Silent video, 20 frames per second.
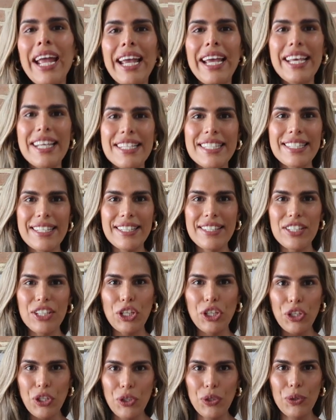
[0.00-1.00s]
It's this
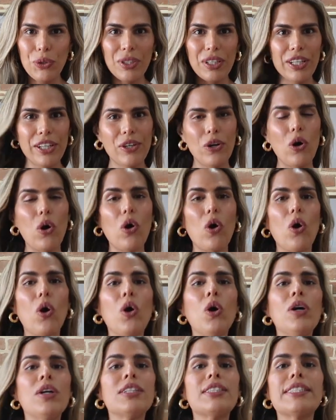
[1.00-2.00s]
cute
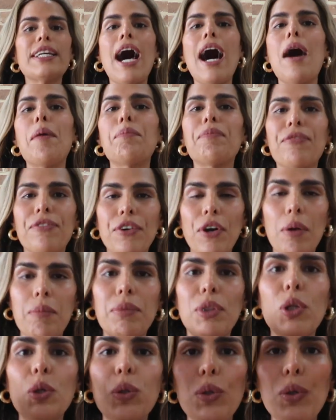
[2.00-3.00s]
little top
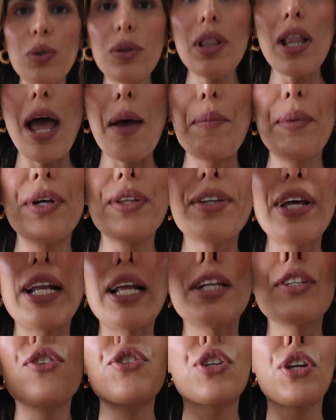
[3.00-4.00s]
from Lululemon that
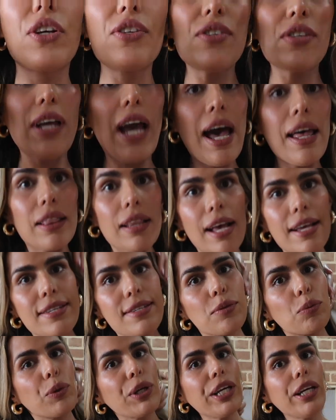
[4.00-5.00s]
I just got
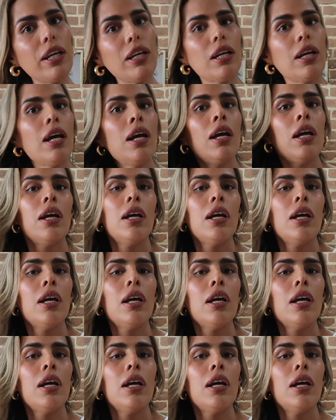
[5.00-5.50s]
last week.